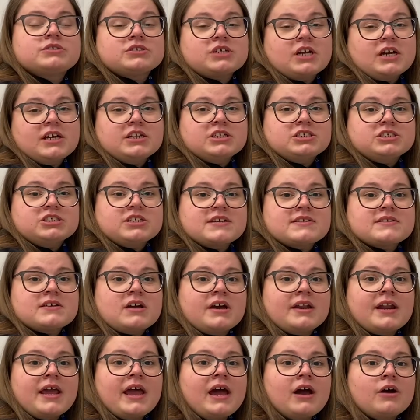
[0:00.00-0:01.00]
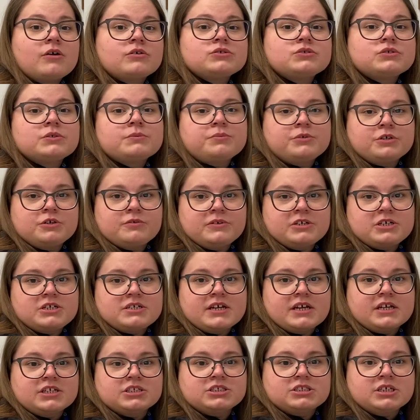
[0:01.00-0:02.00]
strategies on how to improve your
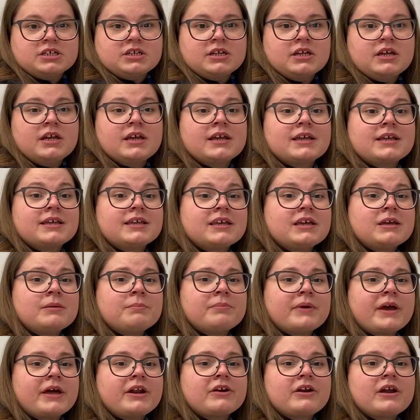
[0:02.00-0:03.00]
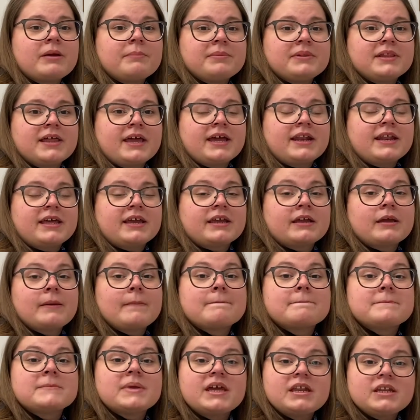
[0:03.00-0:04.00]
attention, get better at planning,
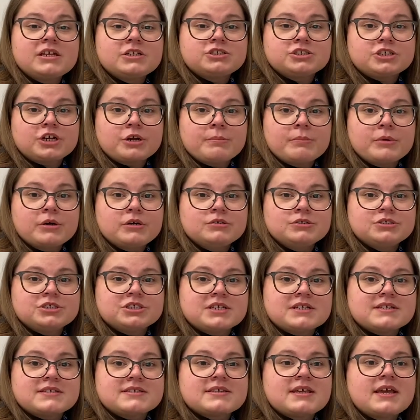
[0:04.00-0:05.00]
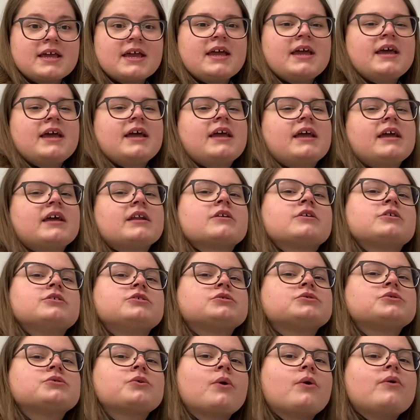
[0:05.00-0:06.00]
manage your emotions, and
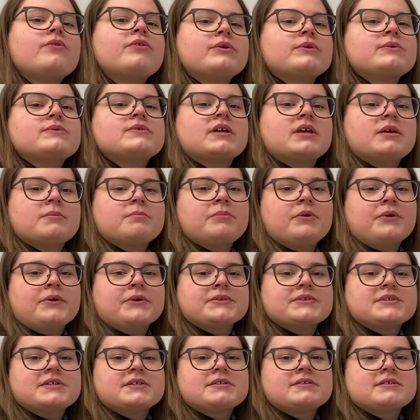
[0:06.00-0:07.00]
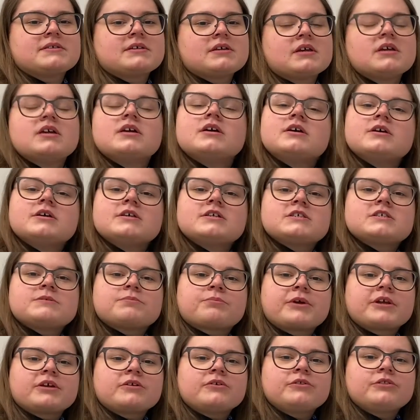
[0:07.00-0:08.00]
control those impulses.
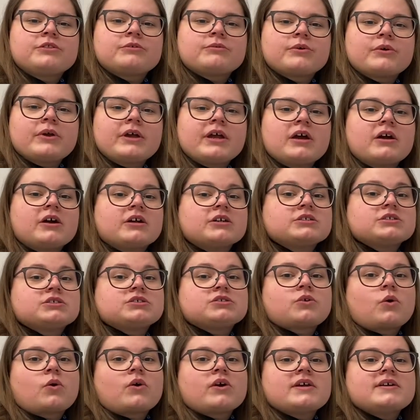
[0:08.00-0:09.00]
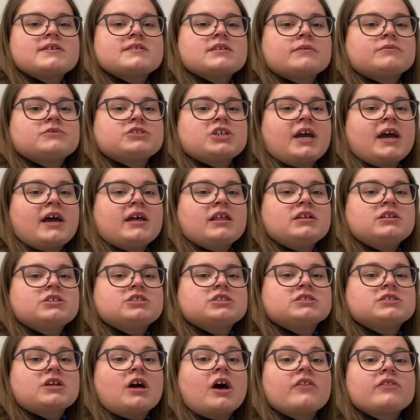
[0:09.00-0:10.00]
Sprinkled through it are stories of
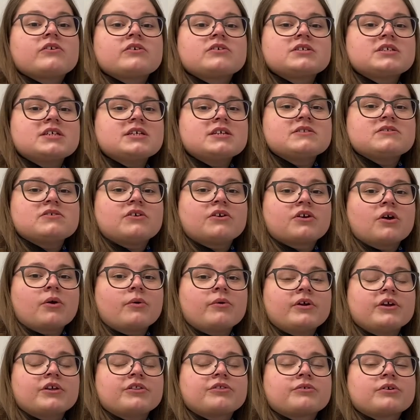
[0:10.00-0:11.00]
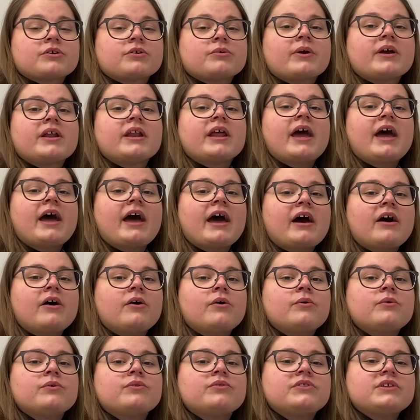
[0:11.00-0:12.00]
challenges other teens are going through and
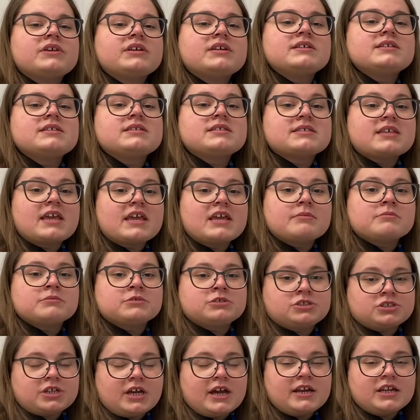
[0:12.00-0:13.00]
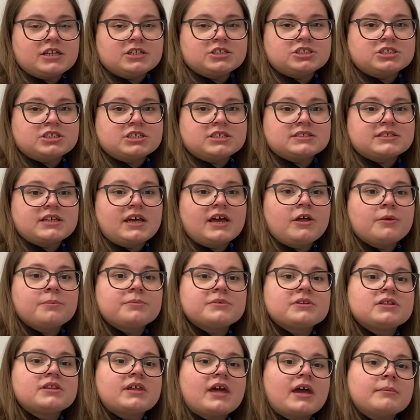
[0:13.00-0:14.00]
how these same strategies
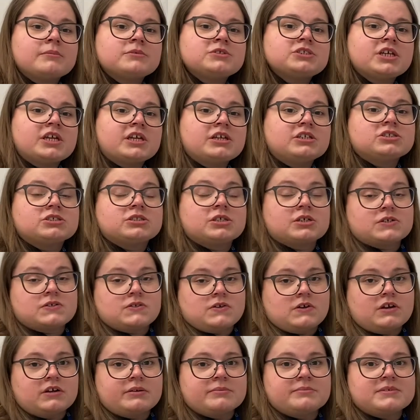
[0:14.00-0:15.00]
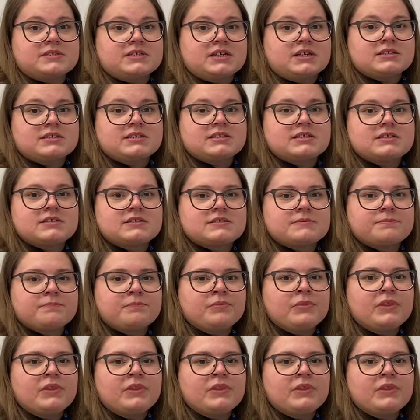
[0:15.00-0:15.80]
helped them change their circumstances.